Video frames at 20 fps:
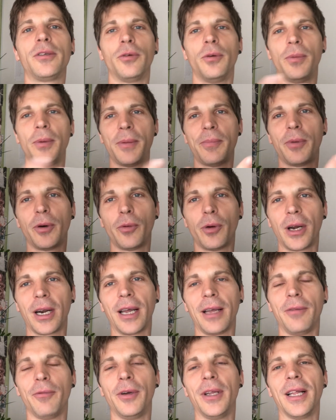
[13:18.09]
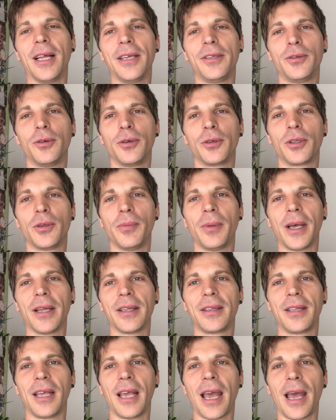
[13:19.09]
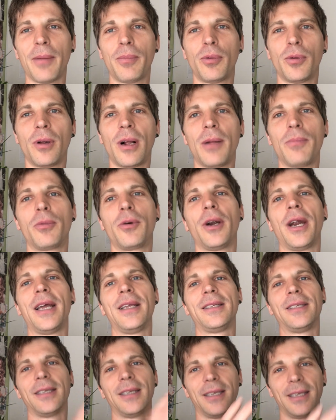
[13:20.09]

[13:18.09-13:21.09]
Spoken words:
Remember when I talked about the Apple upgrades?